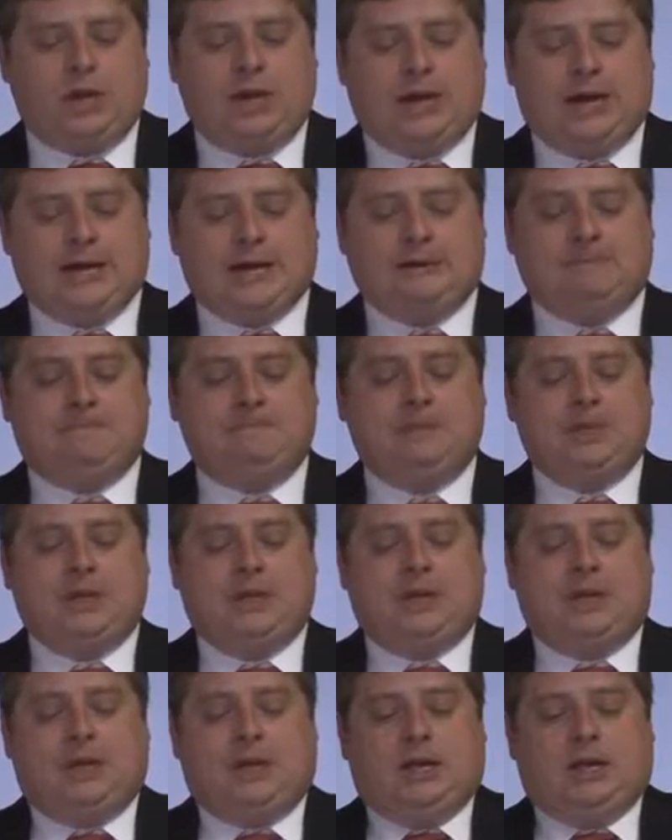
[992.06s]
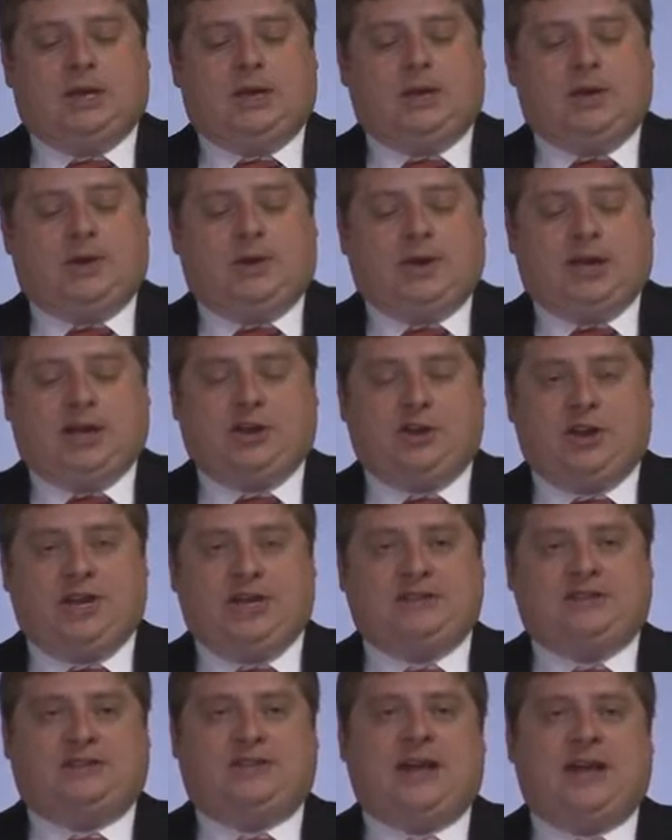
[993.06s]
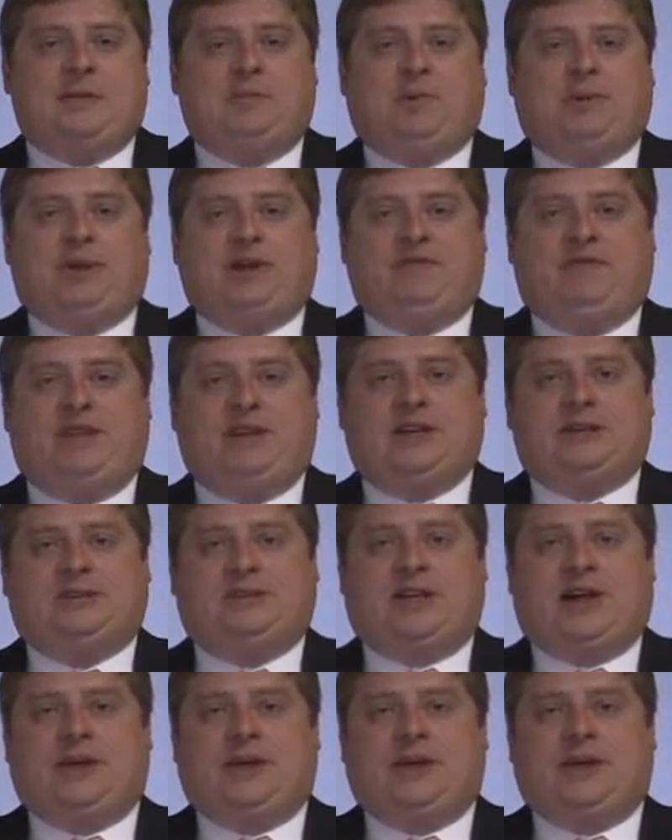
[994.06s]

A good example of this,